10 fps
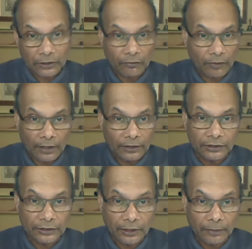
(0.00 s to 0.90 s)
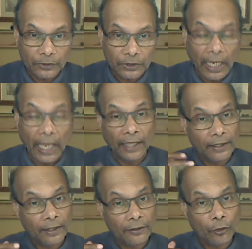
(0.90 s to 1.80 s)
relationships, and
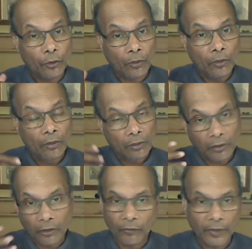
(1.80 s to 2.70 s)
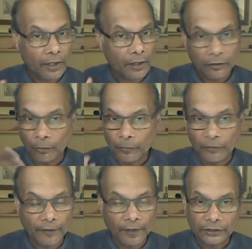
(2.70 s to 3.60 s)
then your career, your
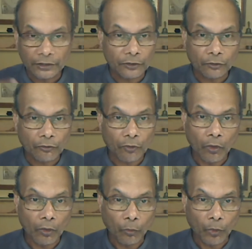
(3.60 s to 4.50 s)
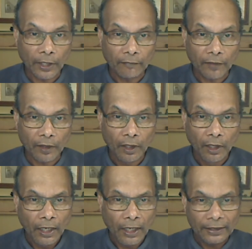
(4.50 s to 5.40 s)
profession, your role, or whatever.
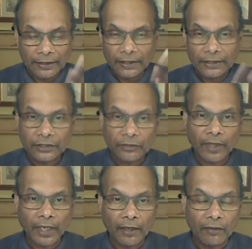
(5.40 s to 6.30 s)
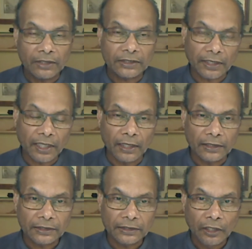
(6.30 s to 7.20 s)
And in these 3 areas, it
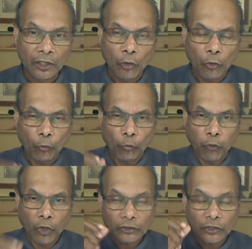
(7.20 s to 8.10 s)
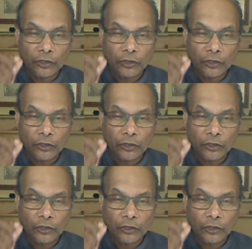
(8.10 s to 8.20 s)
asks, what do